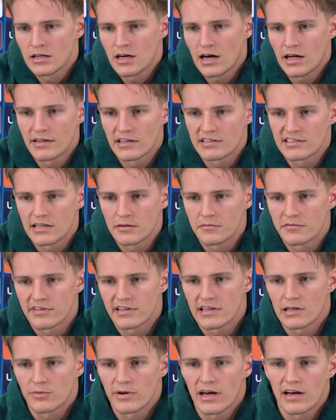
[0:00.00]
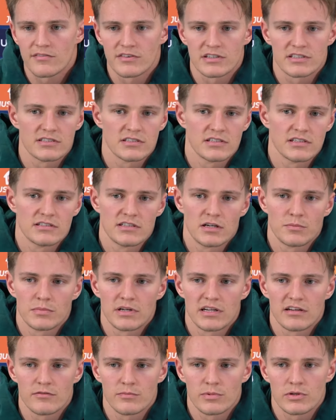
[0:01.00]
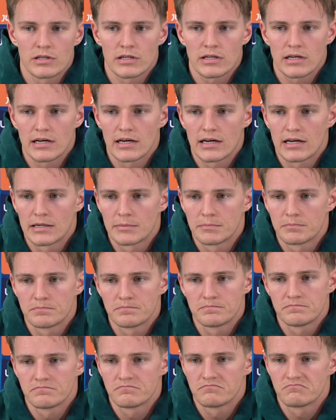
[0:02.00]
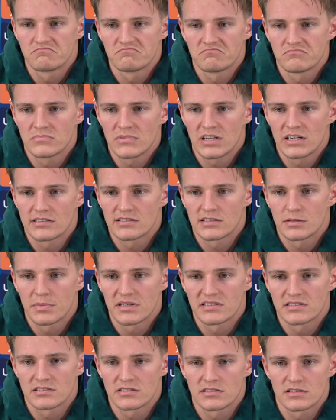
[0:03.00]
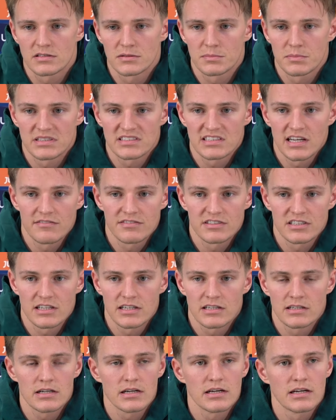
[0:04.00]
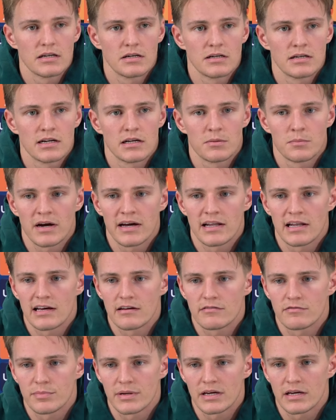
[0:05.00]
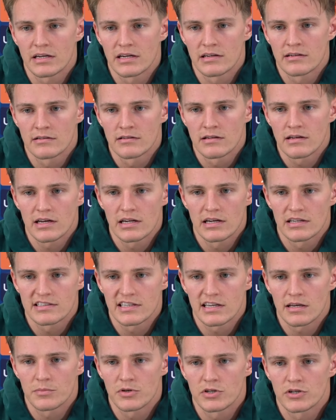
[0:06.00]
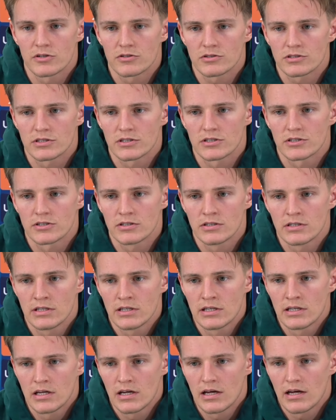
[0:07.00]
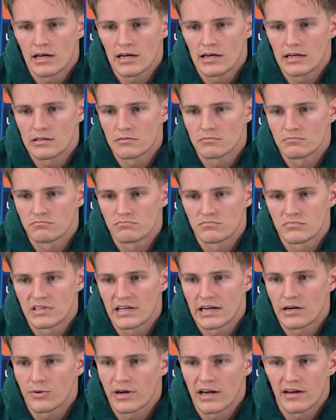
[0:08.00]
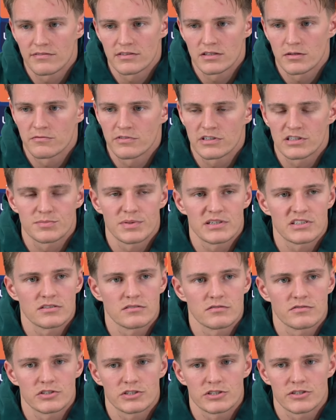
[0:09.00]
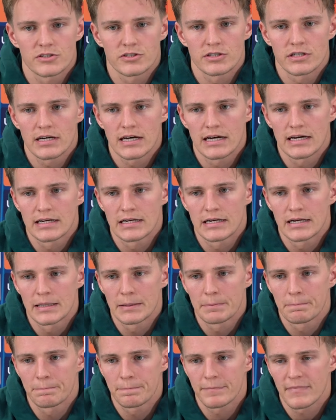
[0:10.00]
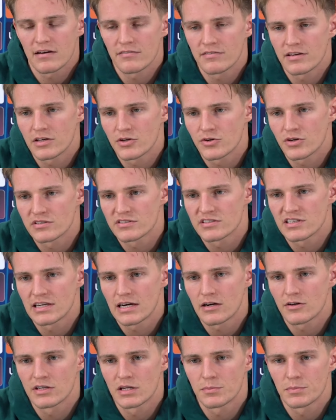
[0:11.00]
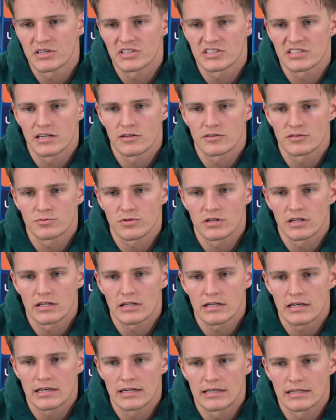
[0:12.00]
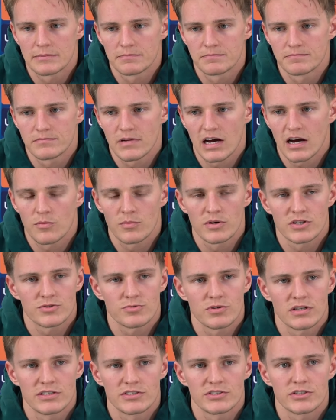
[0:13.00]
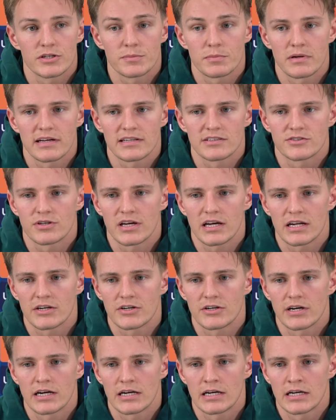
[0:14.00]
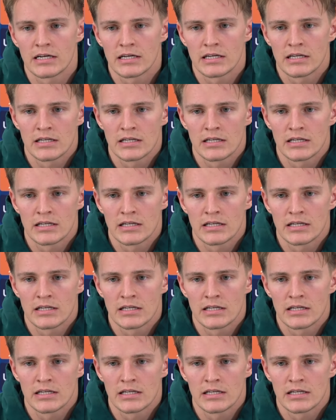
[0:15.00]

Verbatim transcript: and the team feeling we have is is unbelievable. Um, yeah, it's the best the best I've seen in in my life being in in a team. You know, so. Uh, there we have something special for sure, and um, I think you can see that on the pitch now as well. Um, how much we enjoy playing together, and